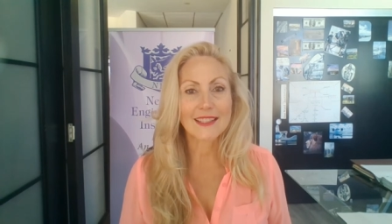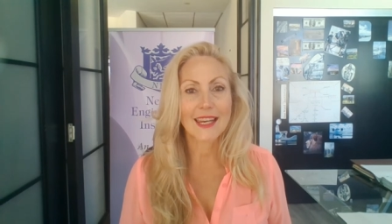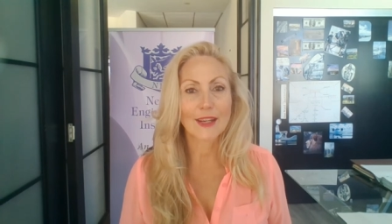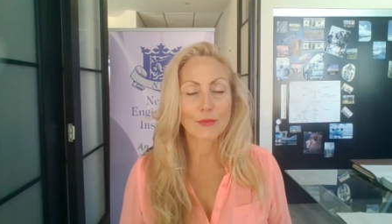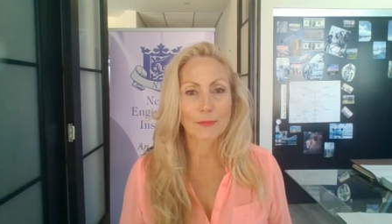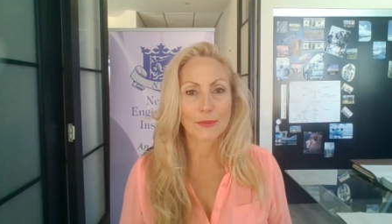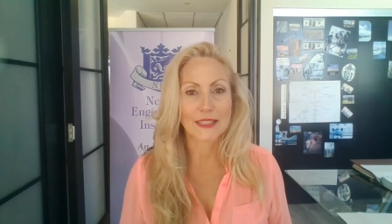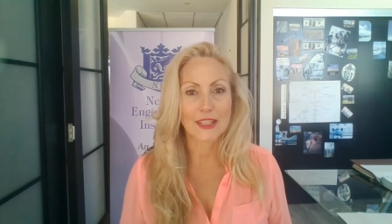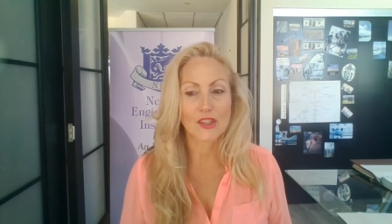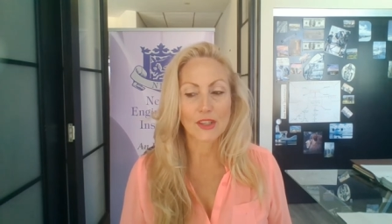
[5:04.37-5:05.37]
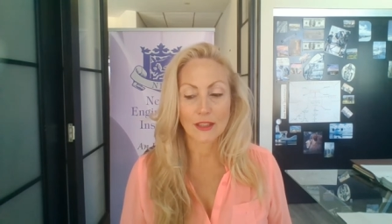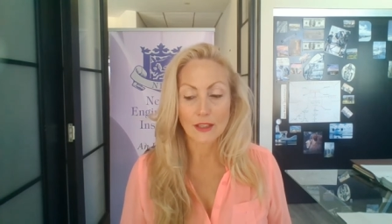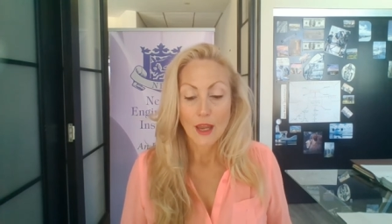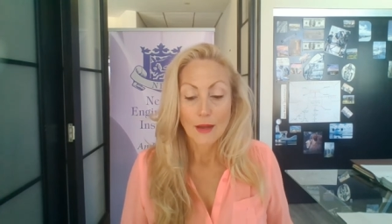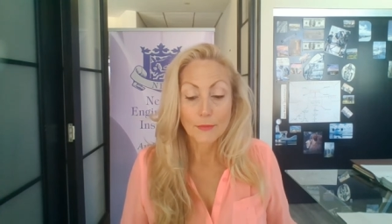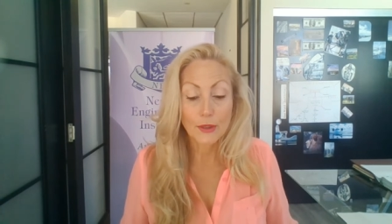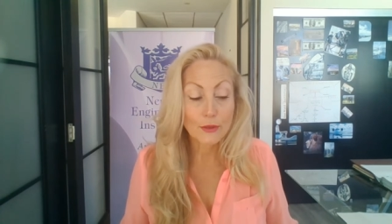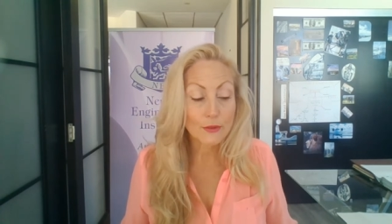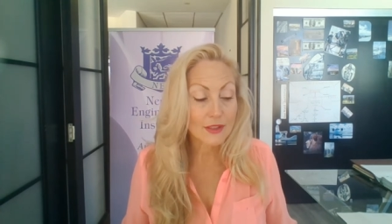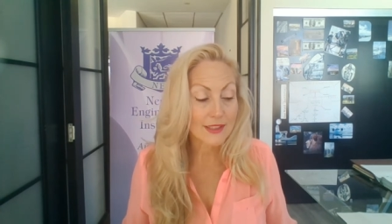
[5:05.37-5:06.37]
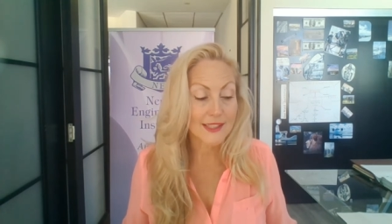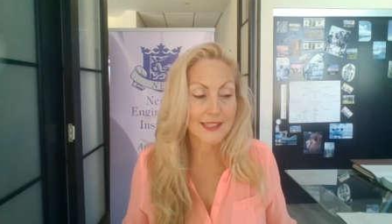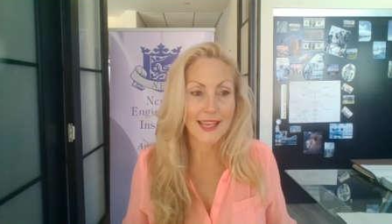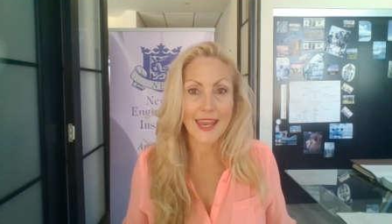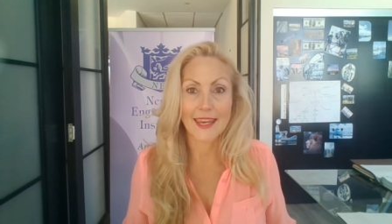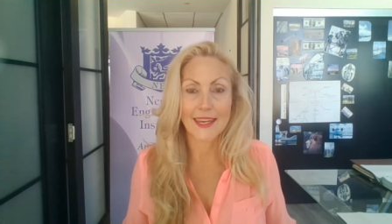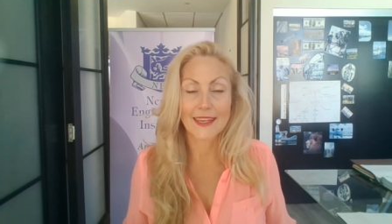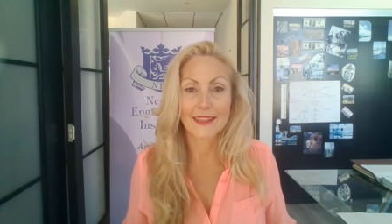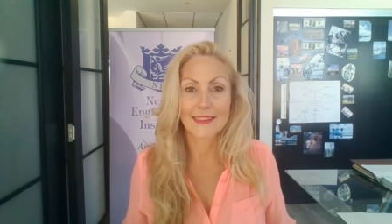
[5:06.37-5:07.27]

take repetition, but who's to say